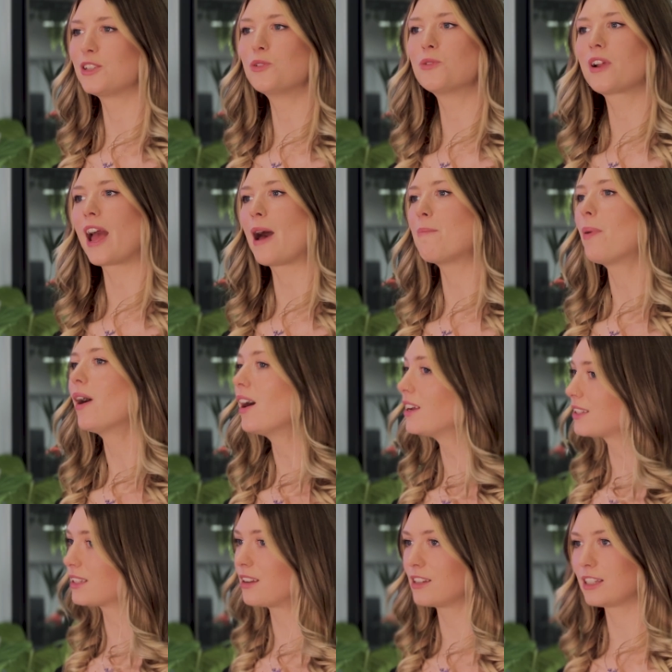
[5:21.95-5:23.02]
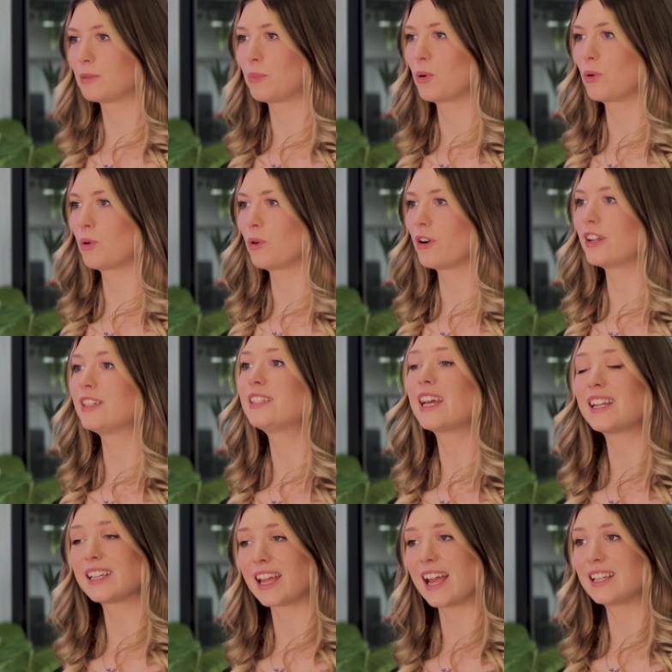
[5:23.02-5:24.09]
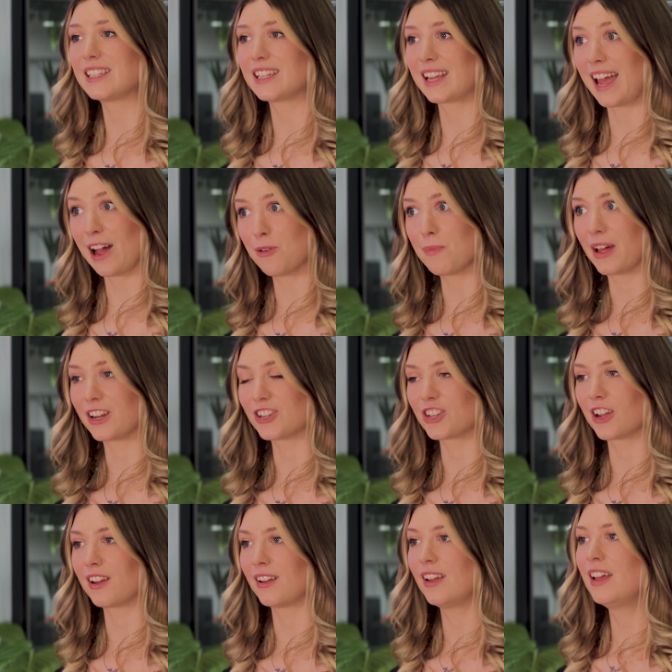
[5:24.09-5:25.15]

You'll get personalized support, a dedicated account manager,